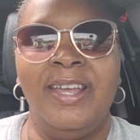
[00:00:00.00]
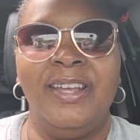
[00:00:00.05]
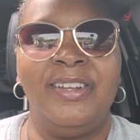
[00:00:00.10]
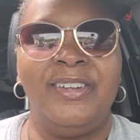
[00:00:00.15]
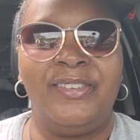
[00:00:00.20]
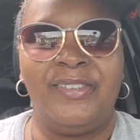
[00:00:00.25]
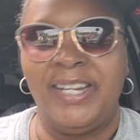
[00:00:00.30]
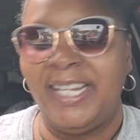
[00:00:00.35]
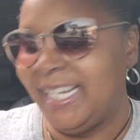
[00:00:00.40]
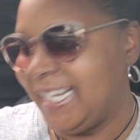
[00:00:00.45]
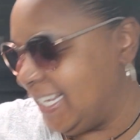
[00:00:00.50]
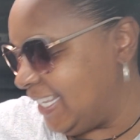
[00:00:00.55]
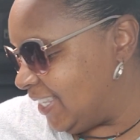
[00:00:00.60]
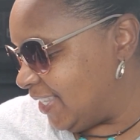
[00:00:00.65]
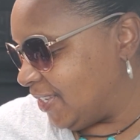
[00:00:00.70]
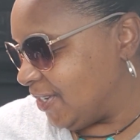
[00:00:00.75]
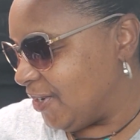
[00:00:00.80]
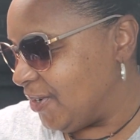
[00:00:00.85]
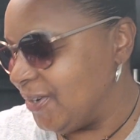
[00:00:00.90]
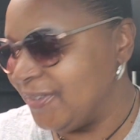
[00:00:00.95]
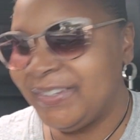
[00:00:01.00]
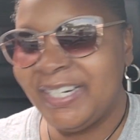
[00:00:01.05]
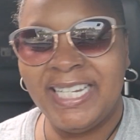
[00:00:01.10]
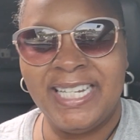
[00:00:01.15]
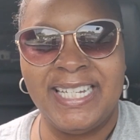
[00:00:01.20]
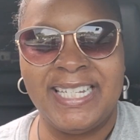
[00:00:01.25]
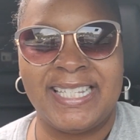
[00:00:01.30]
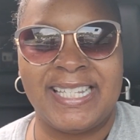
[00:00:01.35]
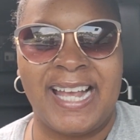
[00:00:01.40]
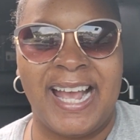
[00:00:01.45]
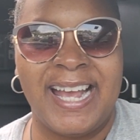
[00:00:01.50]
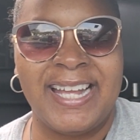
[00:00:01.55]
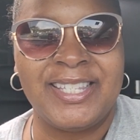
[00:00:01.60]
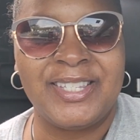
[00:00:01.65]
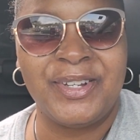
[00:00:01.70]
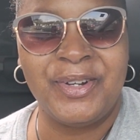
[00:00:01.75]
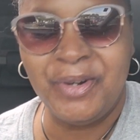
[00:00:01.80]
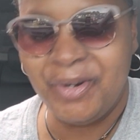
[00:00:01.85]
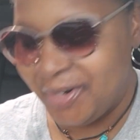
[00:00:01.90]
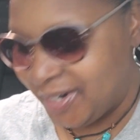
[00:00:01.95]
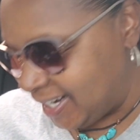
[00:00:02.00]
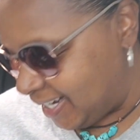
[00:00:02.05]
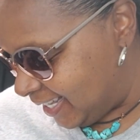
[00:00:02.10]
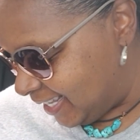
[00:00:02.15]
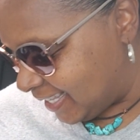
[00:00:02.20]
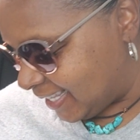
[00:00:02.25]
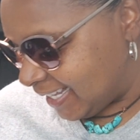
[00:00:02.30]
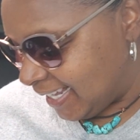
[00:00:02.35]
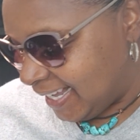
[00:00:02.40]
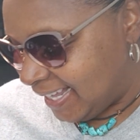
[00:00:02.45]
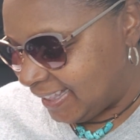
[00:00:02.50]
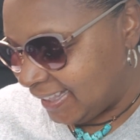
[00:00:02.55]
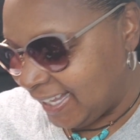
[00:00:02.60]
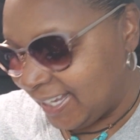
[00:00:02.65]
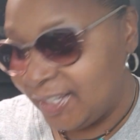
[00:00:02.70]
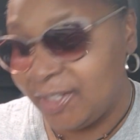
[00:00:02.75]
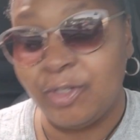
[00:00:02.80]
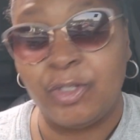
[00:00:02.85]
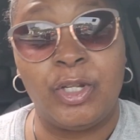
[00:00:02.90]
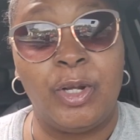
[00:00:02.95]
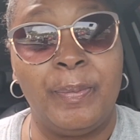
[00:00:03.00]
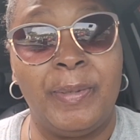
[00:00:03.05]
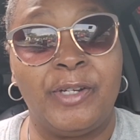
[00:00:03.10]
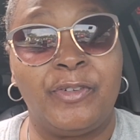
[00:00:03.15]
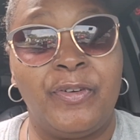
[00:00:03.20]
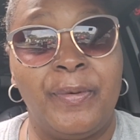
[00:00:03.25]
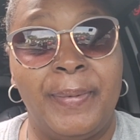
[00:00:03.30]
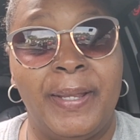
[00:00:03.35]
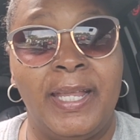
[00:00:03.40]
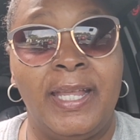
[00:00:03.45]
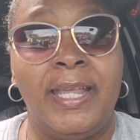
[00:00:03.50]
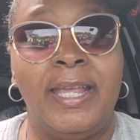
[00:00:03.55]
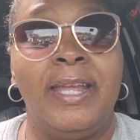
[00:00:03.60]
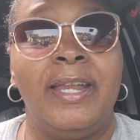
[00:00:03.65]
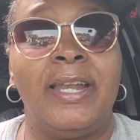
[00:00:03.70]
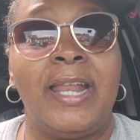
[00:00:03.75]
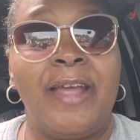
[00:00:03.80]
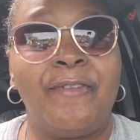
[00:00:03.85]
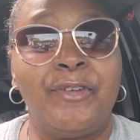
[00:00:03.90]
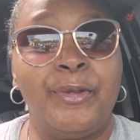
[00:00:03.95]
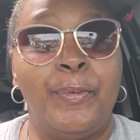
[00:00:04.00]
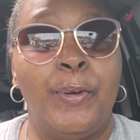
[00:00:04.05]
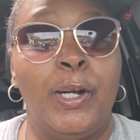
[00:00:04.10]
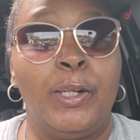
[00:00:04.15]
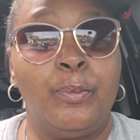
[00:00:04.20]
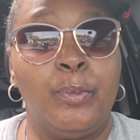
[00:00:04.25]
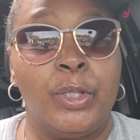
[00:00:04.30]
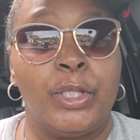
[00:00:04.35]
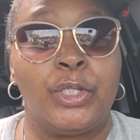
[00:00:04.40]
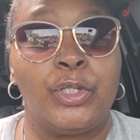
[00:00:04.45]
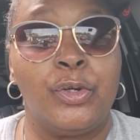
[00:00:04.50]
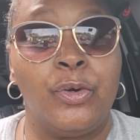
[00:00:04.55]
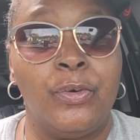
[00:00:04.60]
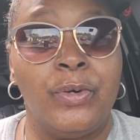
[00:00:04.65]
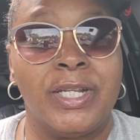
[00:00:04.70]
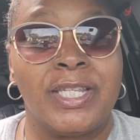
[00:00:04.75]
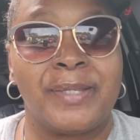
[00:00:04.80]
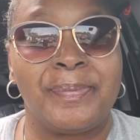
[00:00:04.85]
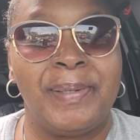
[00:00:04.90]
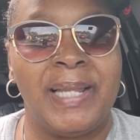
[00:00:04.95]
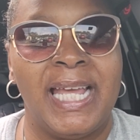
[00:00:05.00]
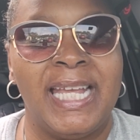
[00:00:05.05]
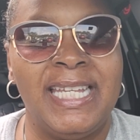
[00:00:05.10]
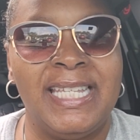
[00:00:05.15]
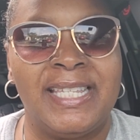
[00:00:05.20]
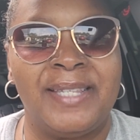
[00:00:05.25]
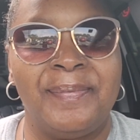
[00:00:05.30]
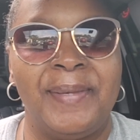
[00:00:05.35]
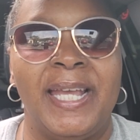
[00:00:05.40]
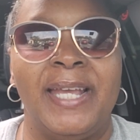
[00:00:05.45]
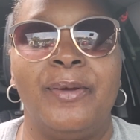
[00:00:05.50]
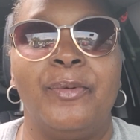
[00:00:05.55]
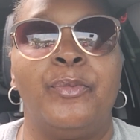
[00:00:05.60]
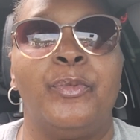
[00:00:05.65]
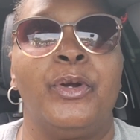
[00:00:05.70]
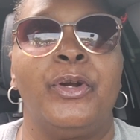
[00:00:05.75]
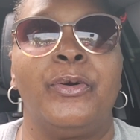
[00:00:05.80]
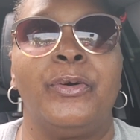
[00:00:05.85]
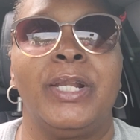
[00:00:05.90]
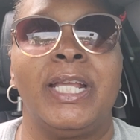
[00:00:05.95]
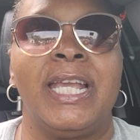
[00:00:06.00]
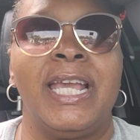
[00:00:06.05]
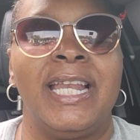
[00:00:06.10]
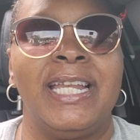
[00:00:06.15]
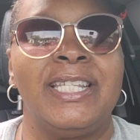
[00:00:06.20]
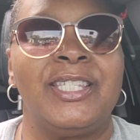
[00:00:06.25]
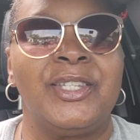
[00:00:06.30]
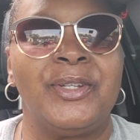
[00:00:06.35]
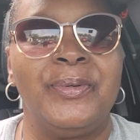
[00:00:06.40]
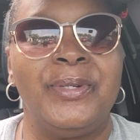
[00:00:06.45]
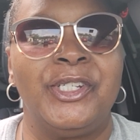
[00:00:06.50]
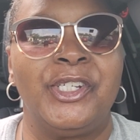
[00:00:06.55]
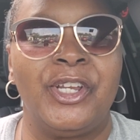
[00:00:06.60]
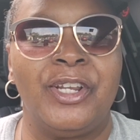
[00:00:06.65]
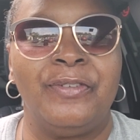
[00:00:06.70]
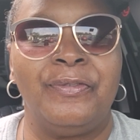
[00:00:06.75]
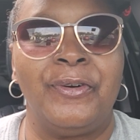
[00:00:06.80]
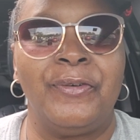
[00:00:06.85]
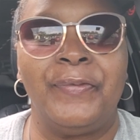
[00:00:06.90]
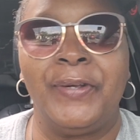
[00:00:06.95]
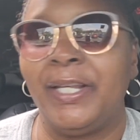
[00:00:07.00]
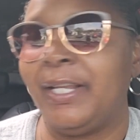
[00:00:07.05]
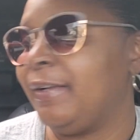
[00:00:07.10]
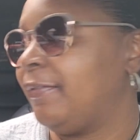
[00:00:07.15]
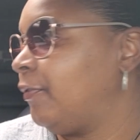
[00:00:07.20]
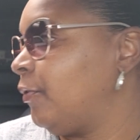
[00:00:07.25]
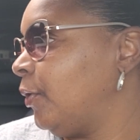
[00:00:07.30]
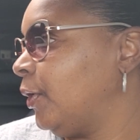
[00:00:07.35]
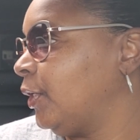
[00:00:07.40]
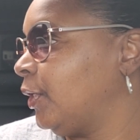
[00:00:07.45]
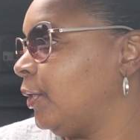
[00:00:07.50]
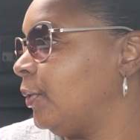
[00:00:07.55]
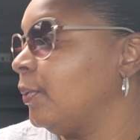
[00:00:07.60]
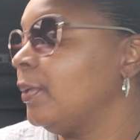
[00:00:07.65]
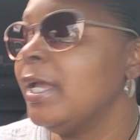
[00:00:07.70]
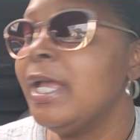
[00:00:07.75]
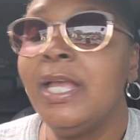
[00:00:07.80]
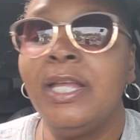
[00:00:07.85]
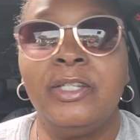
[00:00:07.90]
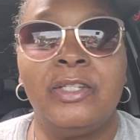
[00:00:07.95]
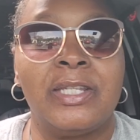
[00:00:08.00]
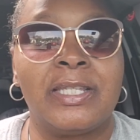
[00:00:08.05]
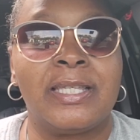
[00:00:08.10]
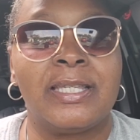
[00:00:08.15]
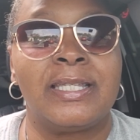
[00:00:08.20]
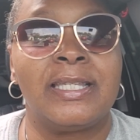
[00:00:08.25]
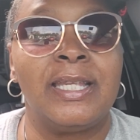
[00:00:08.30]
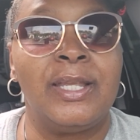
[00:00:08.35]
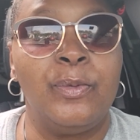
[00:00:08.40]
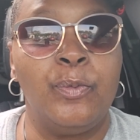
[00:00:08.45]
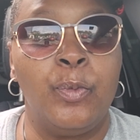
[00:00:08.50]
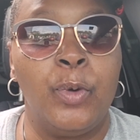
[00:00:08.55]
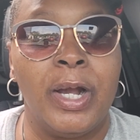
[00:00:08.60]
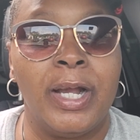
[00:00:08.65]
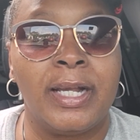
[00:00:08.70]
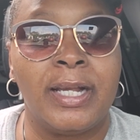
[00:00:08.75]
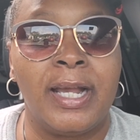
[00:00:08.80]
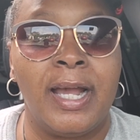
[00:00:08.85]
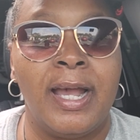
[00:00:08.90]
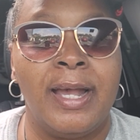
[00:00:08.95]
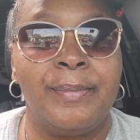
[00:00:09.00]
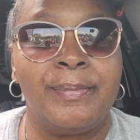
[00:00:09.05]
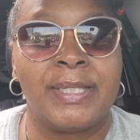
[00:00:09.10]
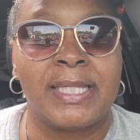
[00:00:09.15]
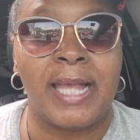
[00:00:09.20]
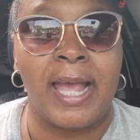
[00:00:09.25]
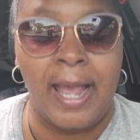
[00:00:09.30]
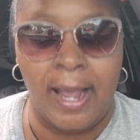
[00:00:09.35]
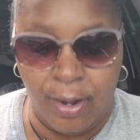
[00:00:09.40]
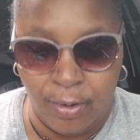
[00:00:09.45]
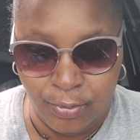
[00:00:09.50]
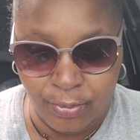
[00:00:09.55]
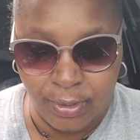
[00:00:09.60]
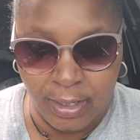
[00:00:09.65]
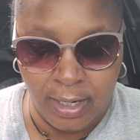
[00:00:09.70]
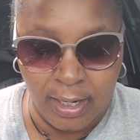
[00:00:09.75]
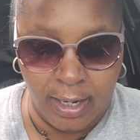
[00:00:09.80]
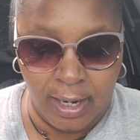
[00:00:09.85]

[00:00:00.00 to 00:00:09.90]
Greetings, Taurus. Hi, Taurus. Thank you so much for being here. And everyone with Taurus placement, we're going to get into a general reading for you just to see what comes out.